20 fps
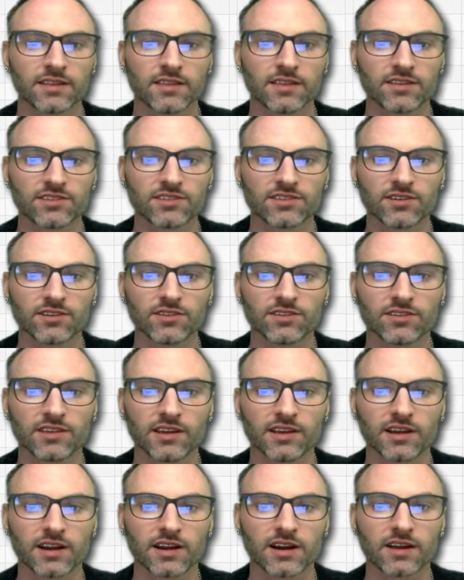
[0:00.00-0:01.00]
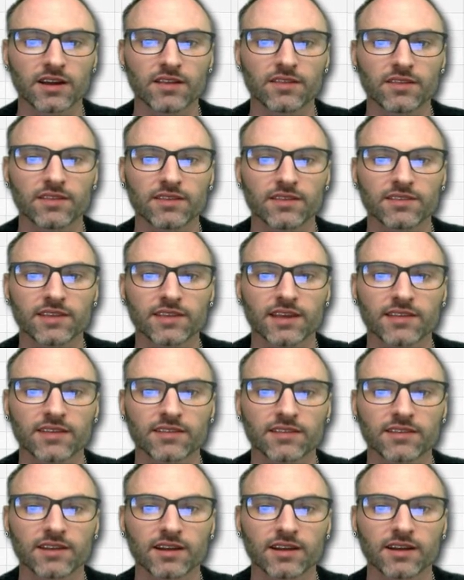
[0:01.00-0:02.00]
This shows here the
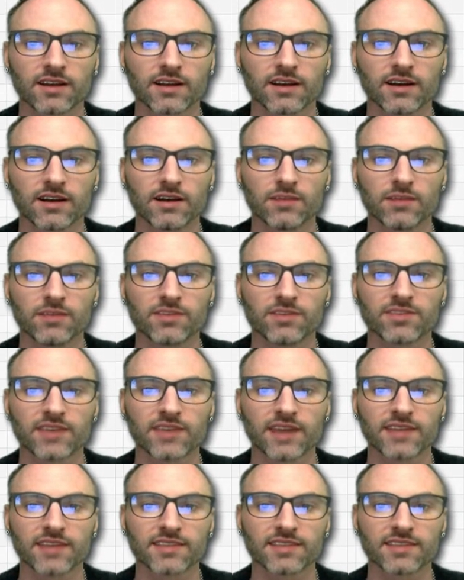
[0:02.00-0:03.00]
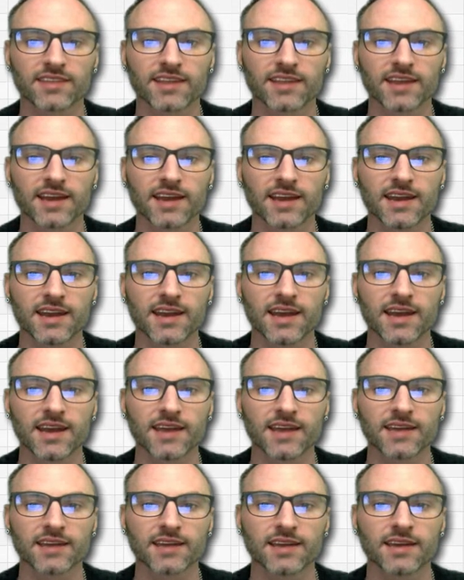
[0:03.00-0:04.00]
status of the .com, the status of the
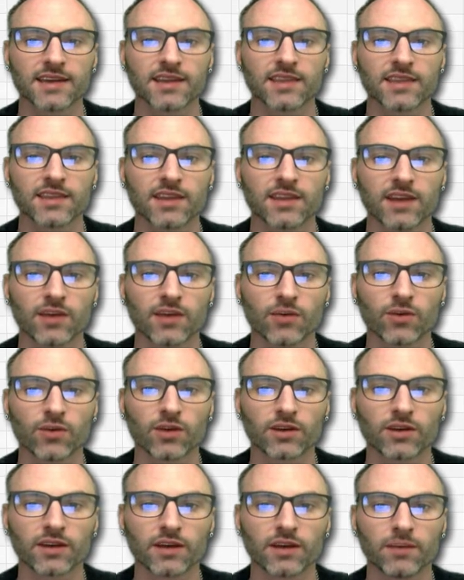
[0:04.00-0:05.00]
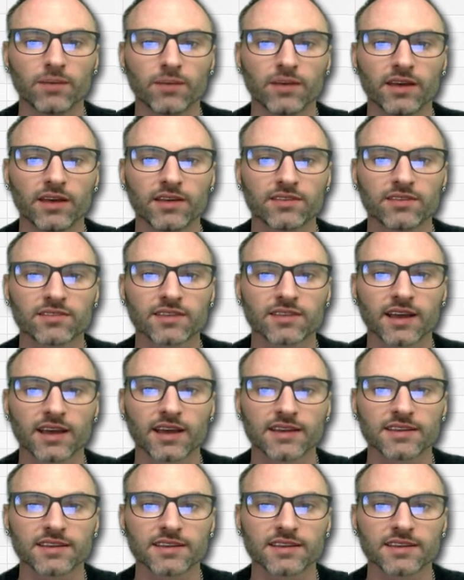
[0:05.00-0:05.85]
.net, the .org, .biz,